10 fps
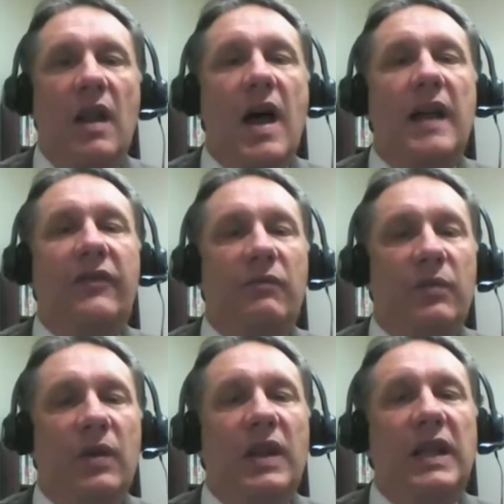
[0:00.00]
There are
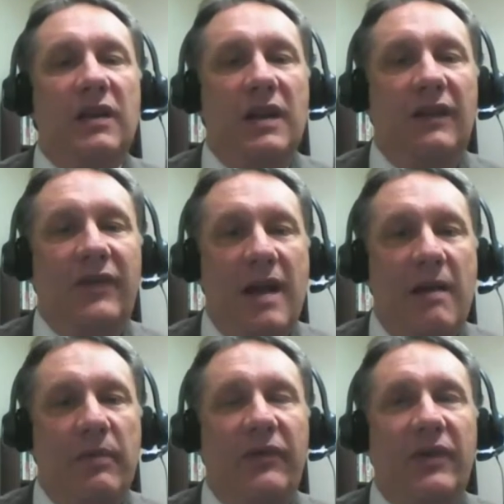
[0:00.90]
lots of really good
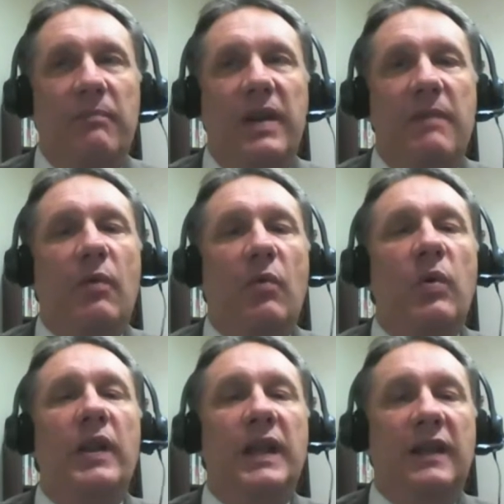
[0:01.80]
examples and
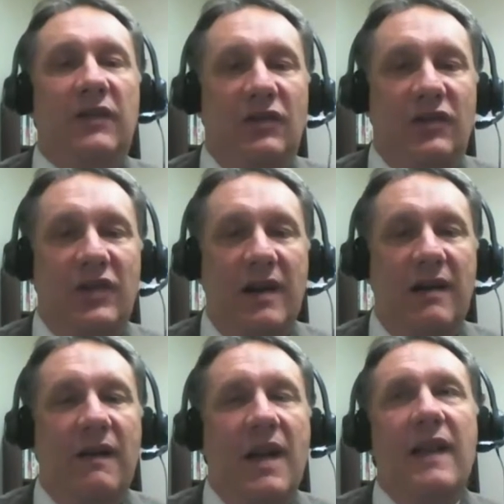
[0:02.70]
people willing to
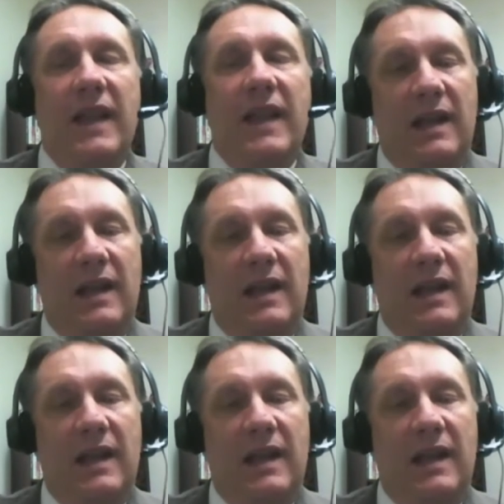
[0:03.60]
share